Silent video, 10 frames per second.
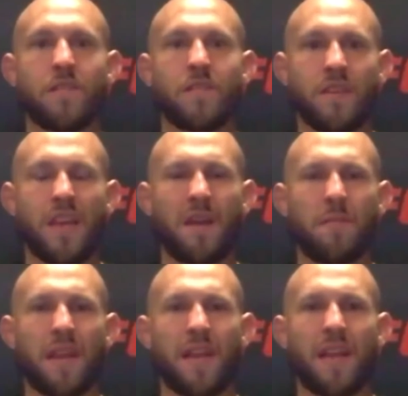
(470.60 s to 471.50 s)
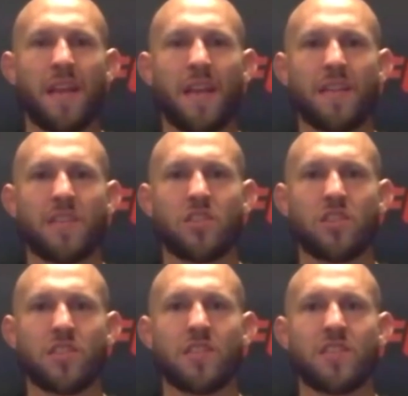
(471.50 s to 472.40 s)
Yeah, man, it, it's
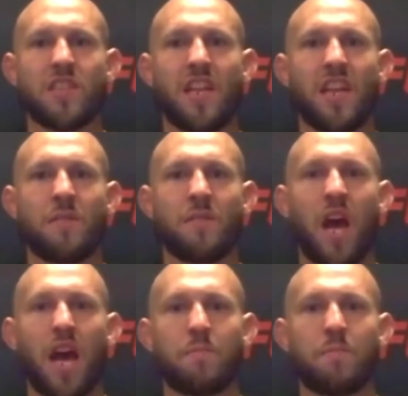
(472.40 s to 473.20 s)
just his name, the hype.